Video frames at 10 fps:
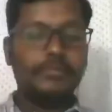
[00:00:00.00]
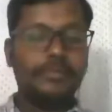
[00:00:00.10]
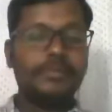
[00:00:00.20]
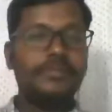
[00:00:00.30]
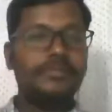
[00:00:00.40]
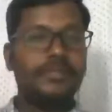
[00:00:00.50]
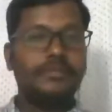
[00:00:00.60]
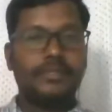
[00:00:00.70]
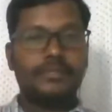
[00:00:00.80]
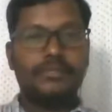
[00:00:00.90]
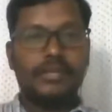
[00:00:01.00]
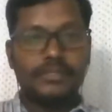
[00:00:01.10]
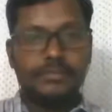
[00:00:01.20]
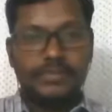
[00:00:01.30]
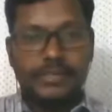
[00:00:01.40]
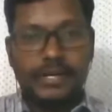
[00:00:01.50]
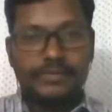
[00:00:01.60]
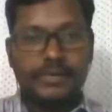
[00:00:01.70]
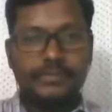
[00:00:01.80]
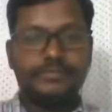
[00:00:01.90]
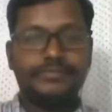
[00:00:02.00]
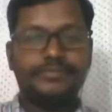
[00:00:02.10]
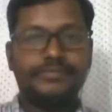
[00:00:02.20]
remember the word persona has been derived from?